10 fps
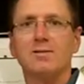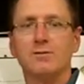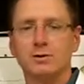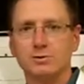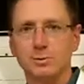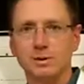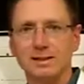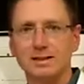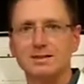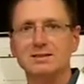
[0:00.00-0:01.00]
first we
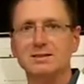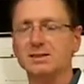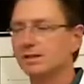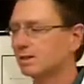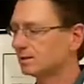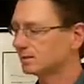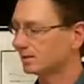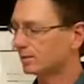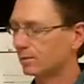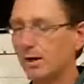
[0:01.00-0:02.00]
look at to see,
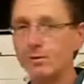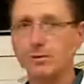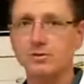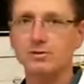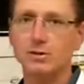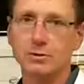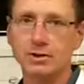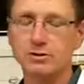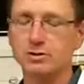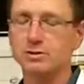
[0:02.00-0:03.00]
is there a problem with
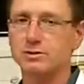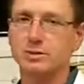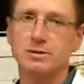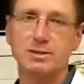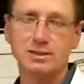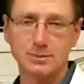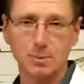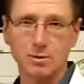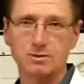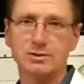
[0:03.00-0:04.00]
degeneration? Is there disc
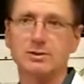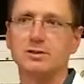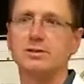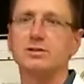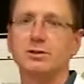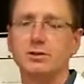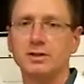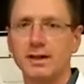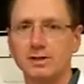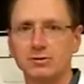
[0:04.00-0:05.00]
bulge? Is there disc
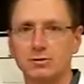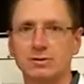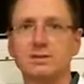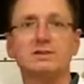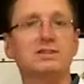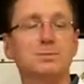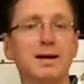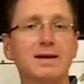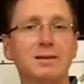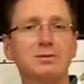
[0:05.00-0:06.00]
herniation? Is the
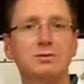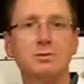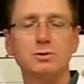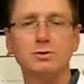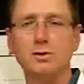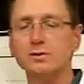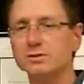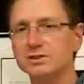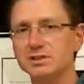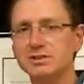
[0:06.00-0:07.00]
spine able to move? Are
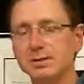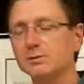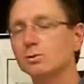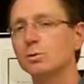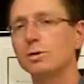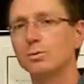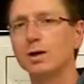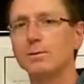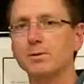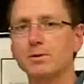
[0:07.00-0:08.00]
those discs able to work
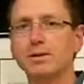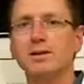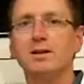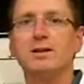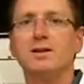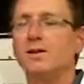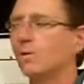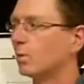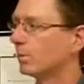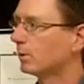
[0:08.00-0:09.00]
properly?
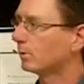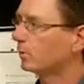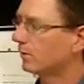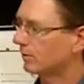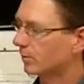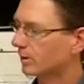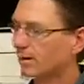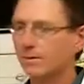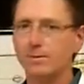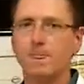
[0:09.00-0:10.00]
When we move up from
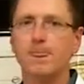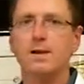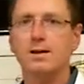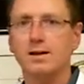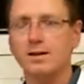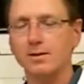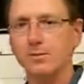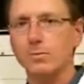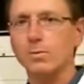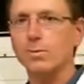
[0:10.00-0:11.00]
there,
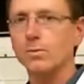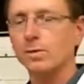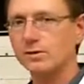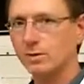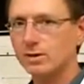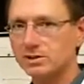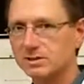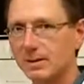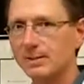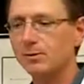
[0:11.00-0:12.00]
as far as the
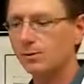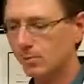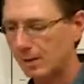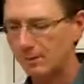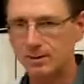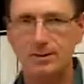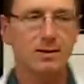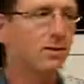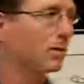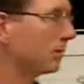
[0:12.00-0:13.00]
spine moving properly,
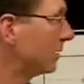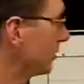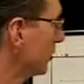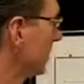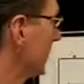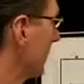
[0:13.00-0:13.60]
then we need to look